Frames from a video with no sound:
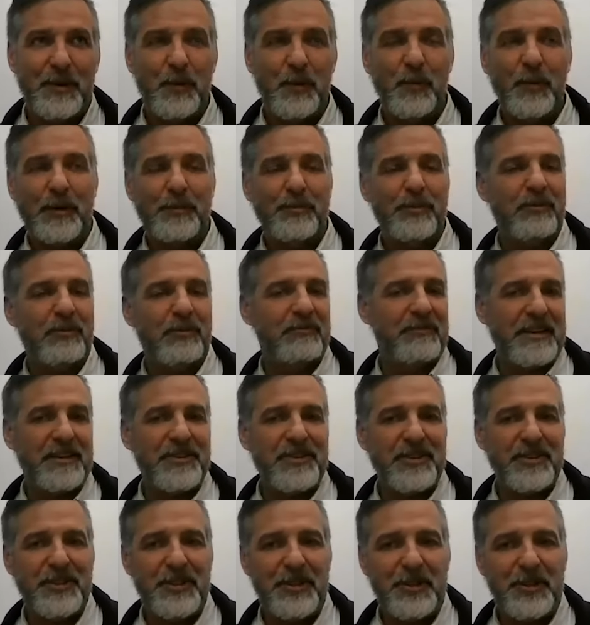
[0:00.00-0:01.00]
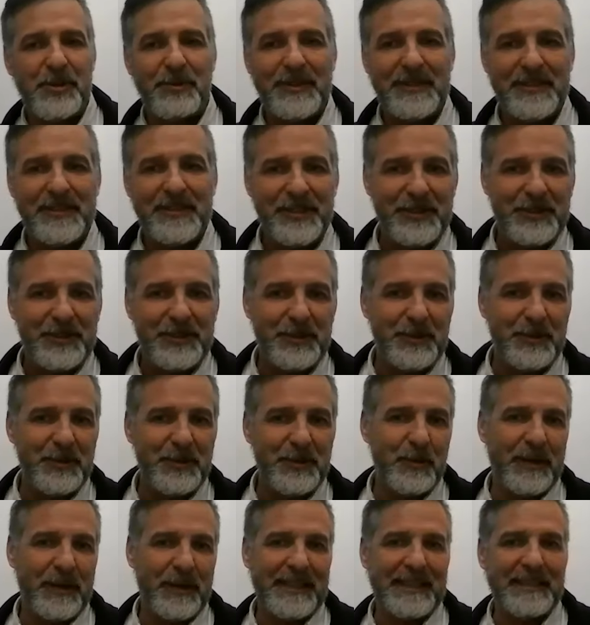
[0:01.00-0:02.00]
what profession you go into,
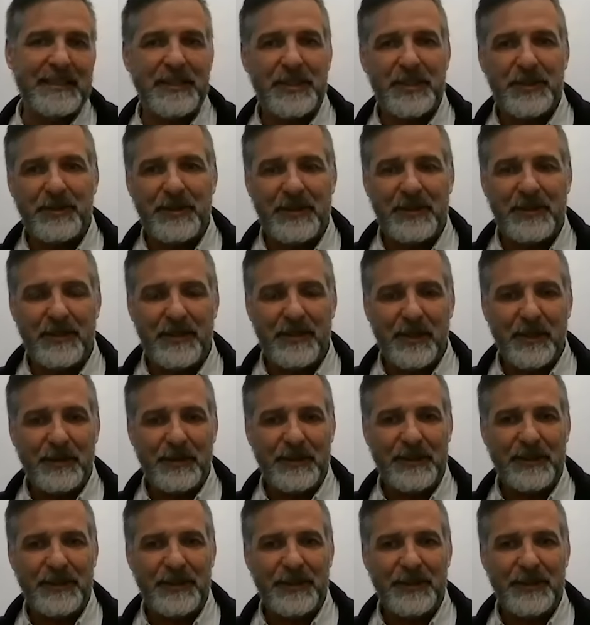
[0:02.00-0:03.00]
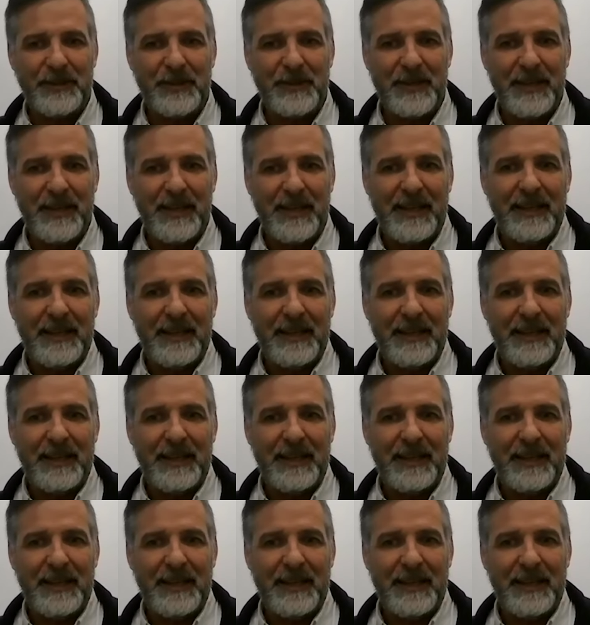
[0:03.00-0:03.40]
what industry you go into,